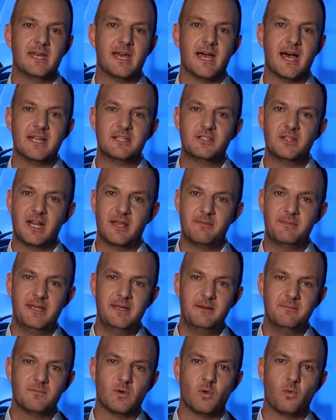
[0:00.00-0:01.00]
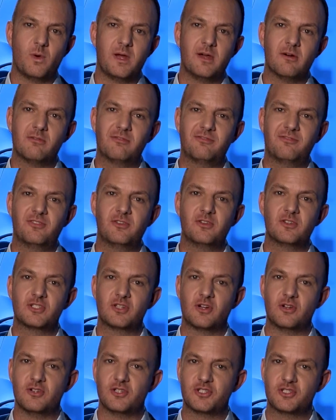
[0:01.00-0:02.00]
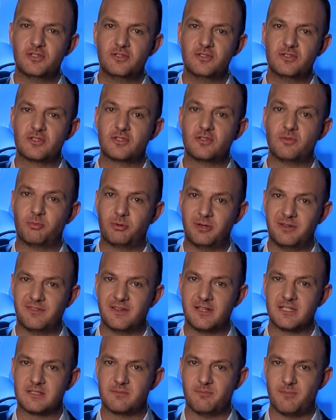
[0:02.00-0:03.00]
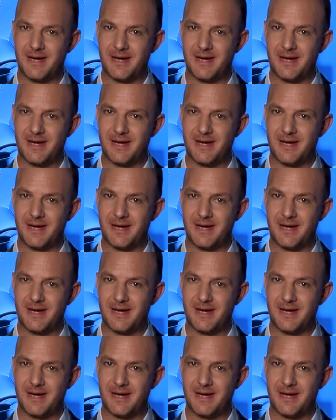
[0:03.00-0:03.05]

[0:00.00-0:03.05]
at Delabie, we offer solutions to prevent